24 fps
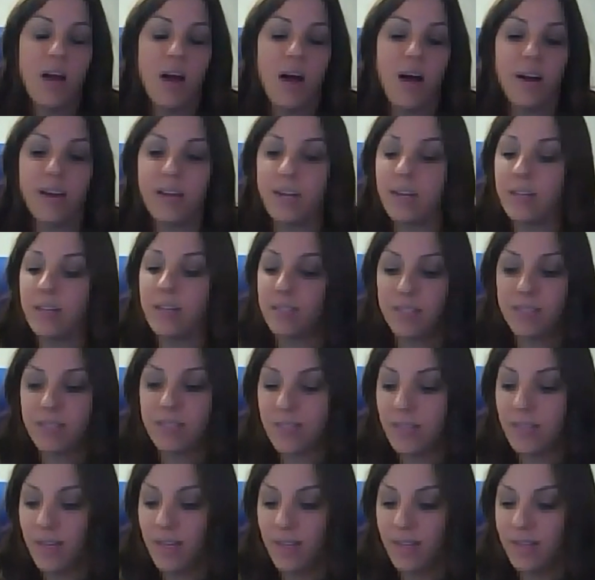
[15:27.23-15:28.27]
There's
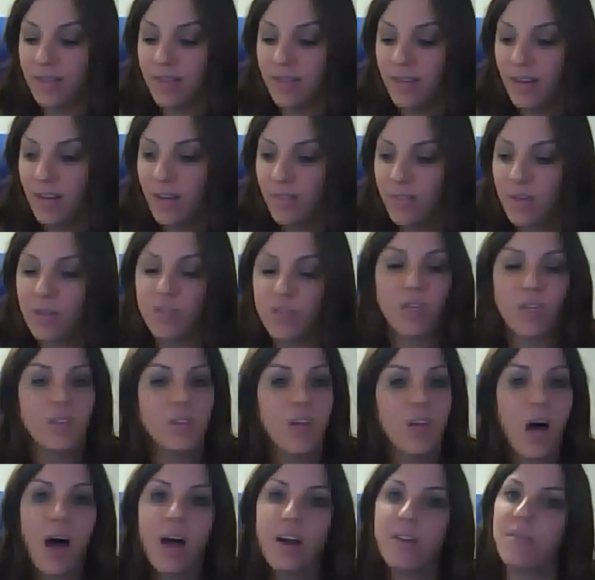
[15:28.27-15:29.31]
a
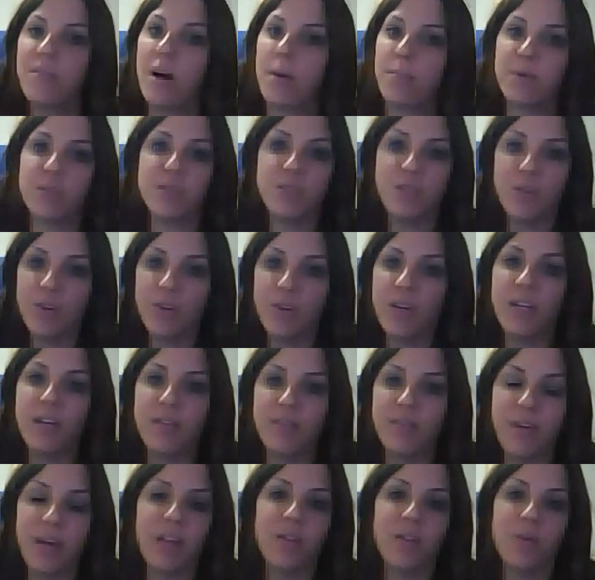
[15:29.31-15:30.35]
lot of opportunity
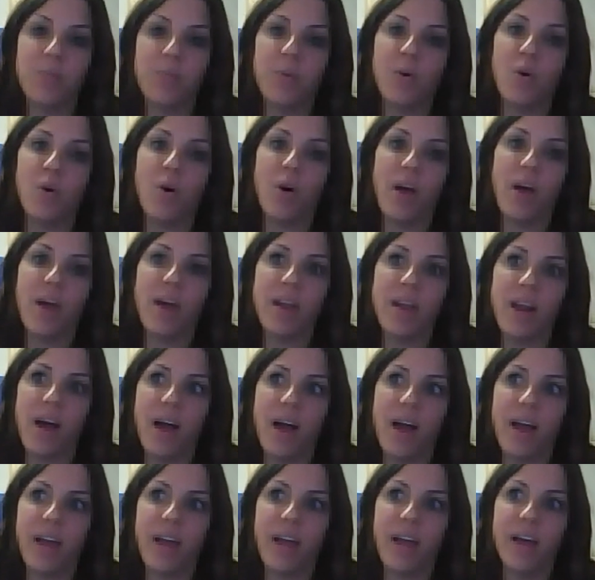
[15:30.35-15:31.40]
available, and
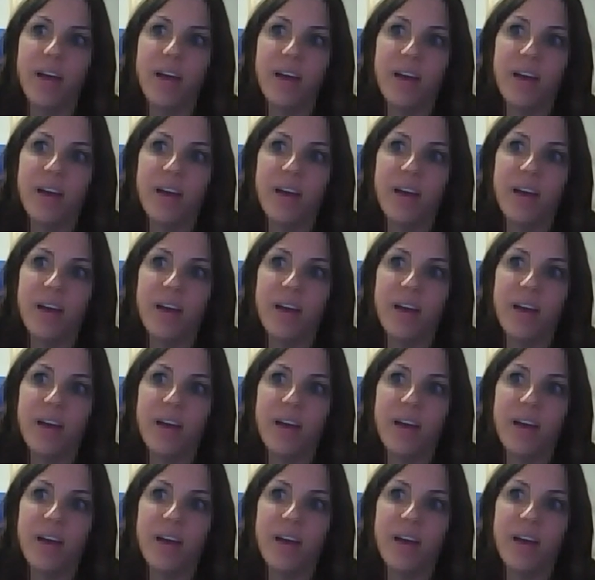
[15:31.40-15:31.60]
I